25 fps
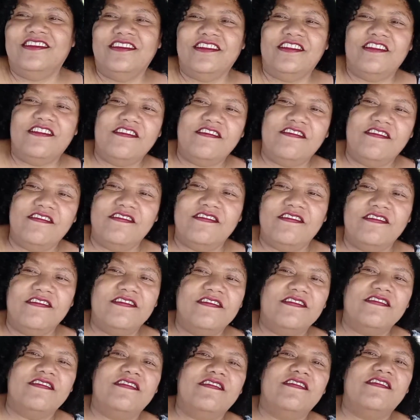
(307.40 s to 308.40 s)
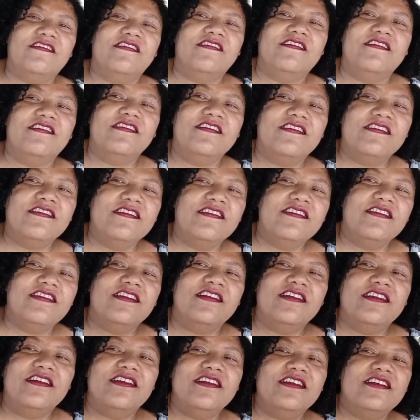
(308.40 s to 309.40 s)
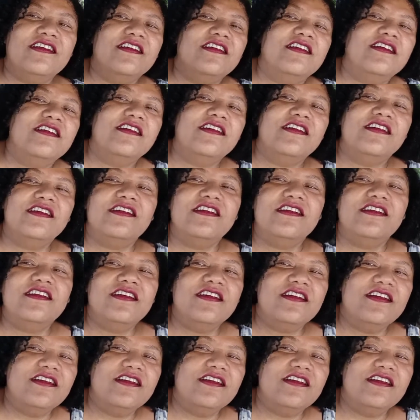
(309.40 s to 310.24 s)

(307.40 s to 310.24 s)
[no speech]